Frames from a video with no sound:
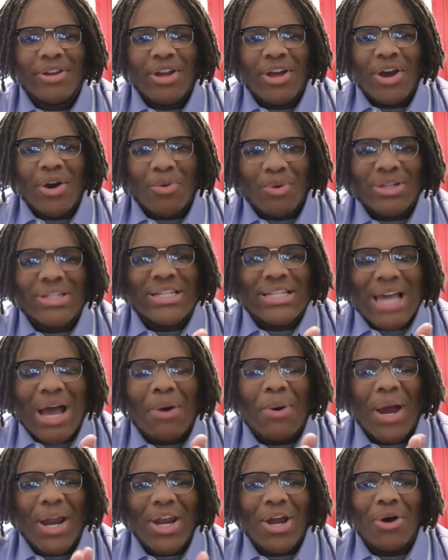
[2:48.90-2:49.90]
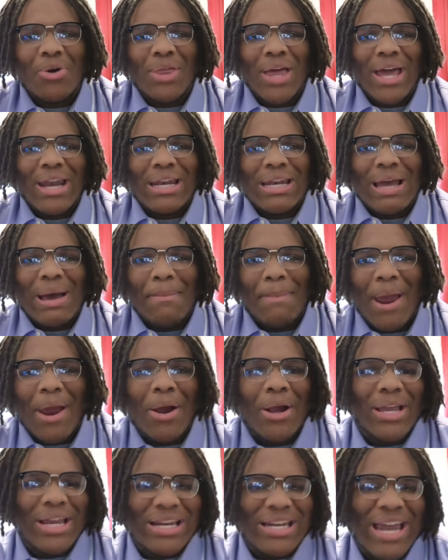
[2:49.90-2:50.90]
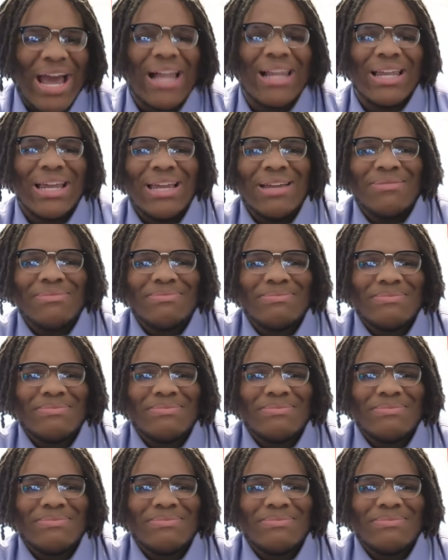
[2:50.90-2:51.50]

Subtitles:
Which is how I know that American Deli